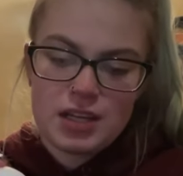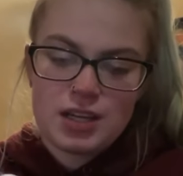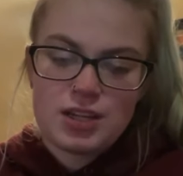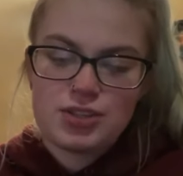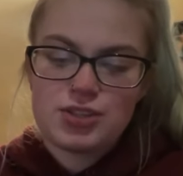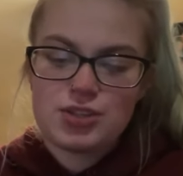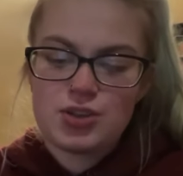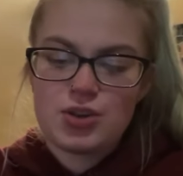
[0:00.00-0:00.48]

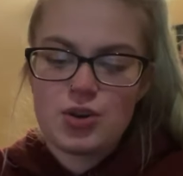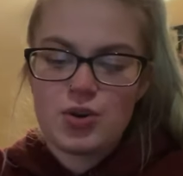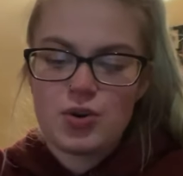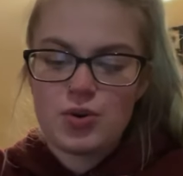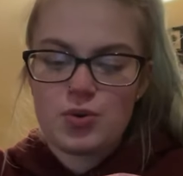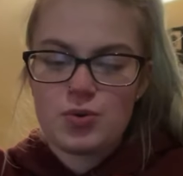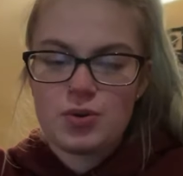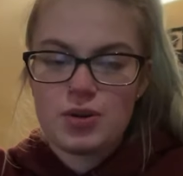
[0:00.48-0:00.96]

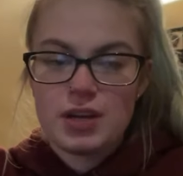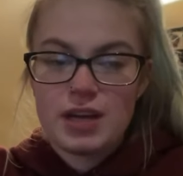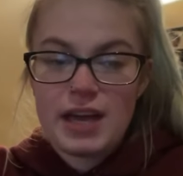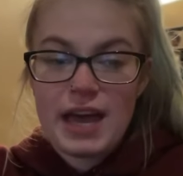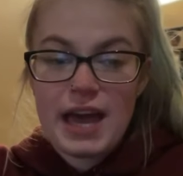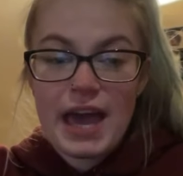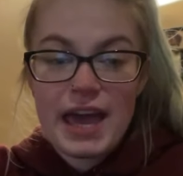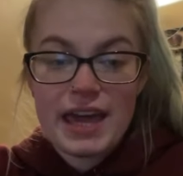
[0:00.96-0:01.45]
So
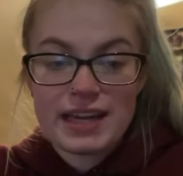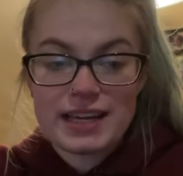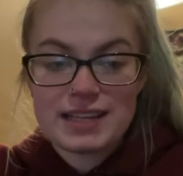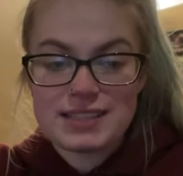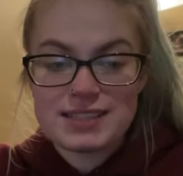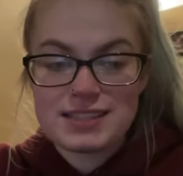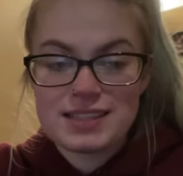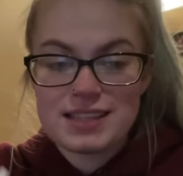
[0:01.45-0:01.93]

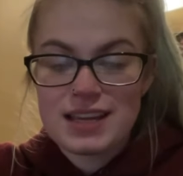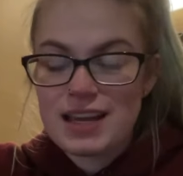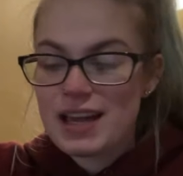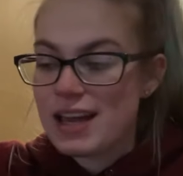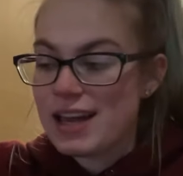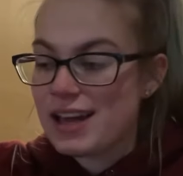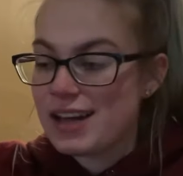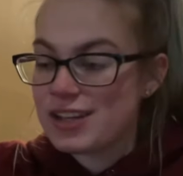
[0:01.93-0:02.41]
eggs.
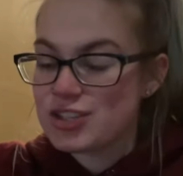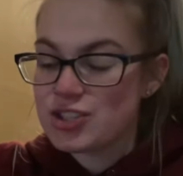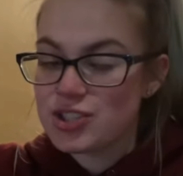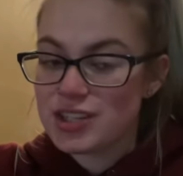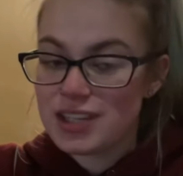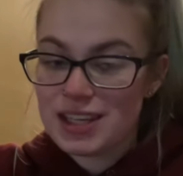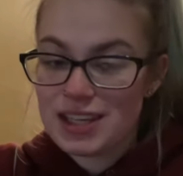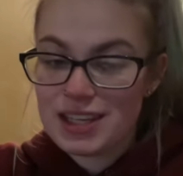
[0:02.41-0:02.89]

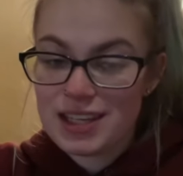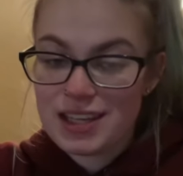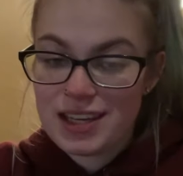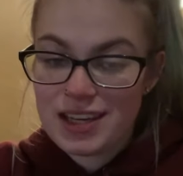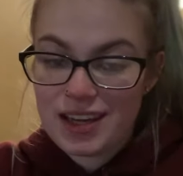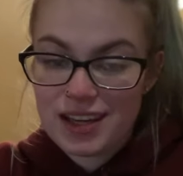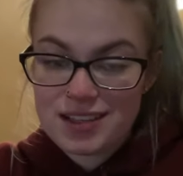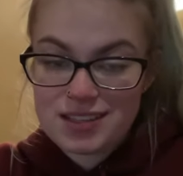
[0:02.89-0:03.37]
Actually, eating
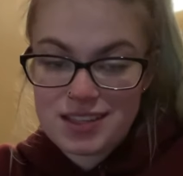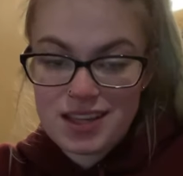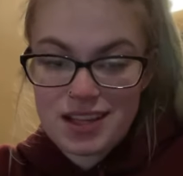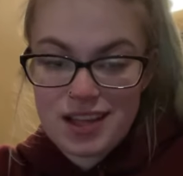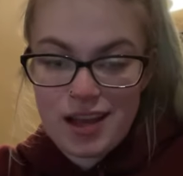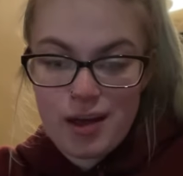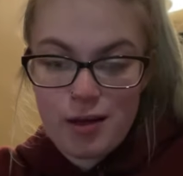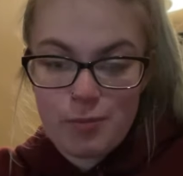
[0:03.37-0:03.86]
eggs
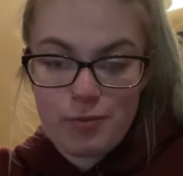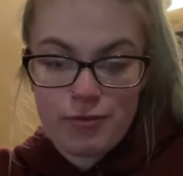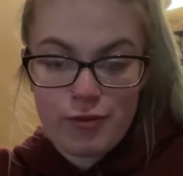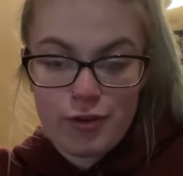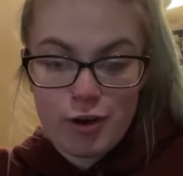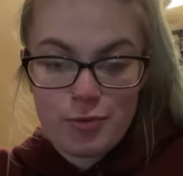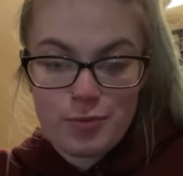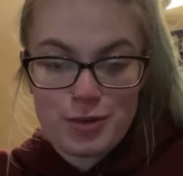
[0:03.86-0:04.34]
can help
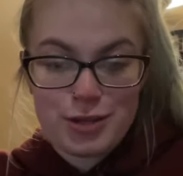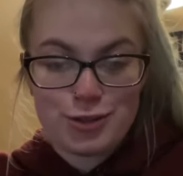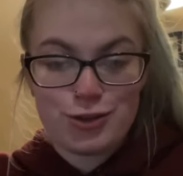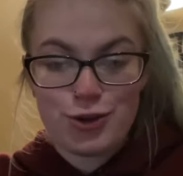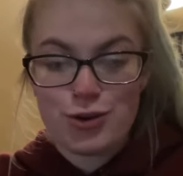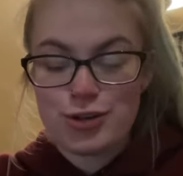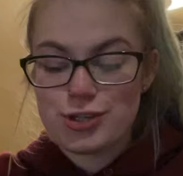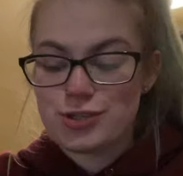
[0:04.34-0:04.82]
firm and
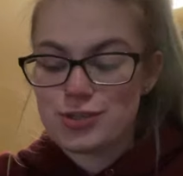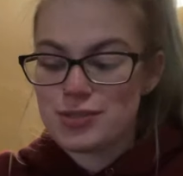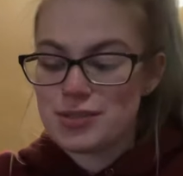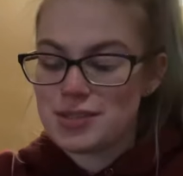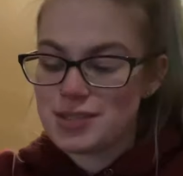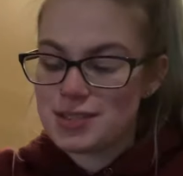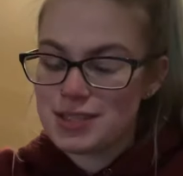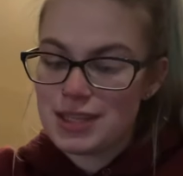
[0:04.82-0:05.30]
nourish the
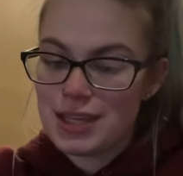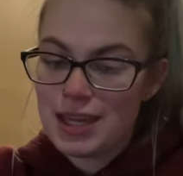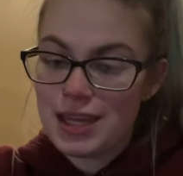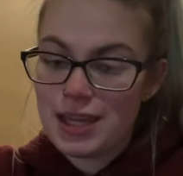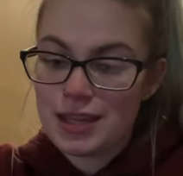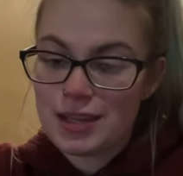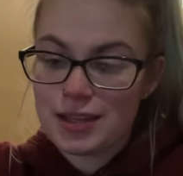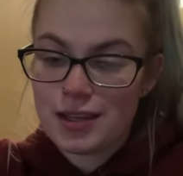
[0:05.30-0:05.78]

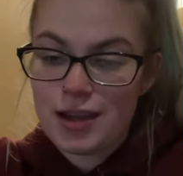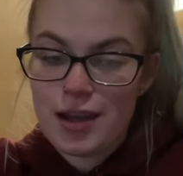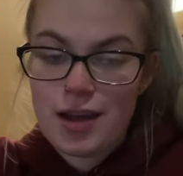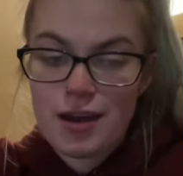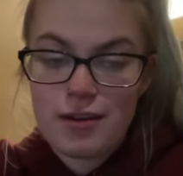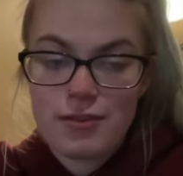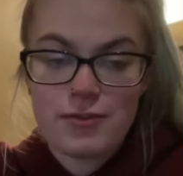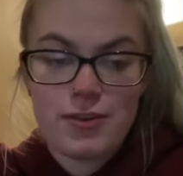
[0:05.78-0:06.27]
skin
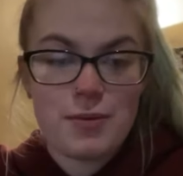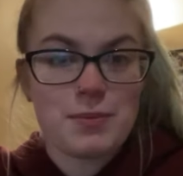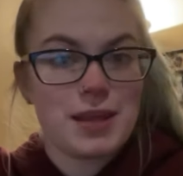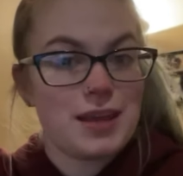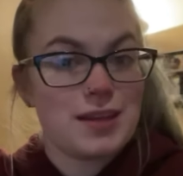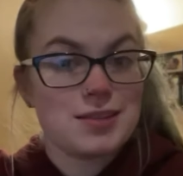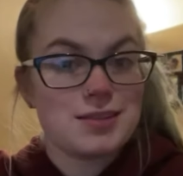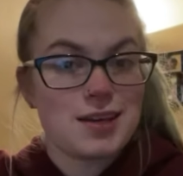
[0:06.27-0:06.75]
from
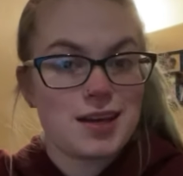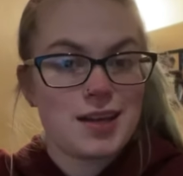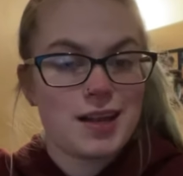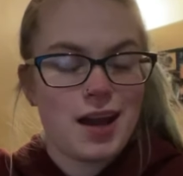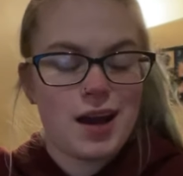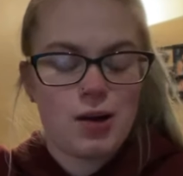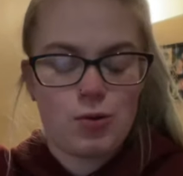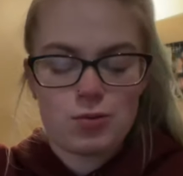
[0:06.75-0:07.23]
the inside
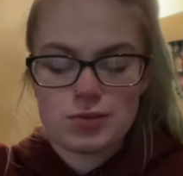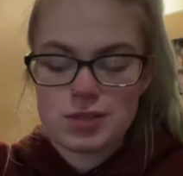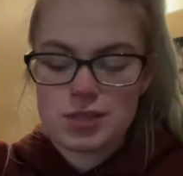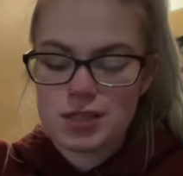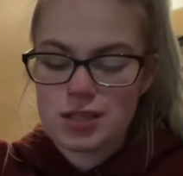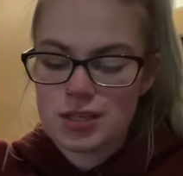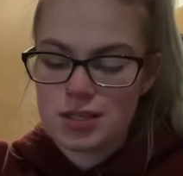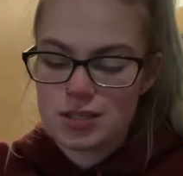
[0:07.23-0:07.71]

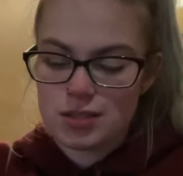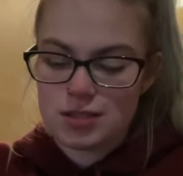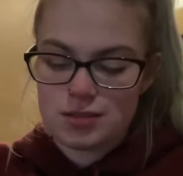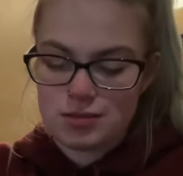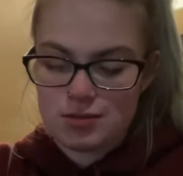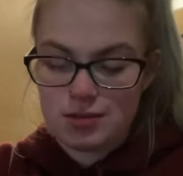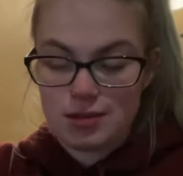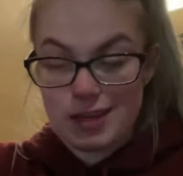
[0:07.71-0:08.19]
out.
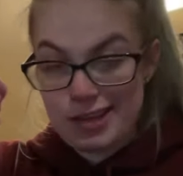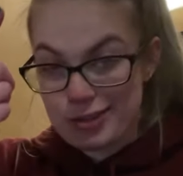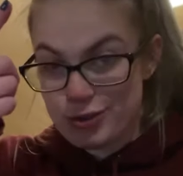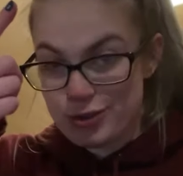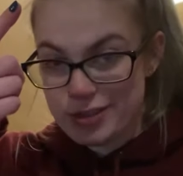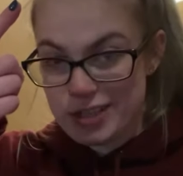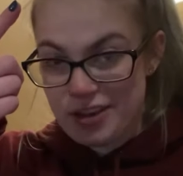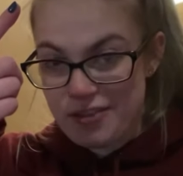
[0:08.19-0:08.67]

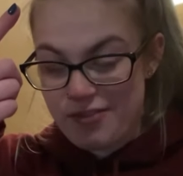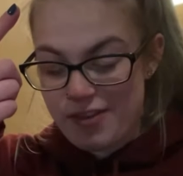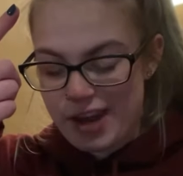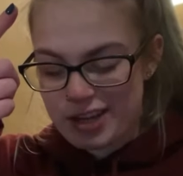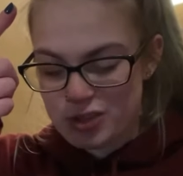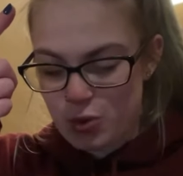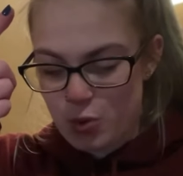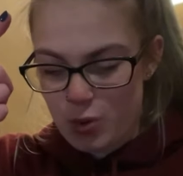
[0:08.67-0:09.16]
Interesting
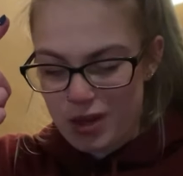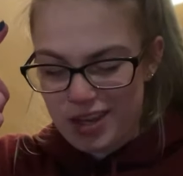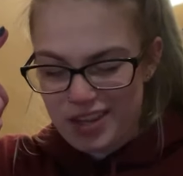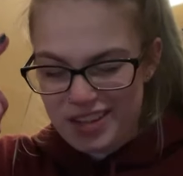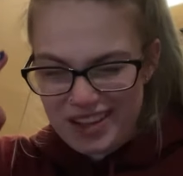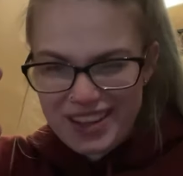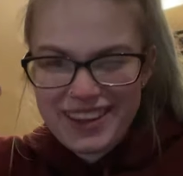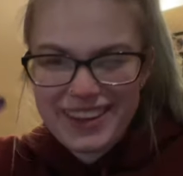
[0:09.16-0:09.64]
factoid.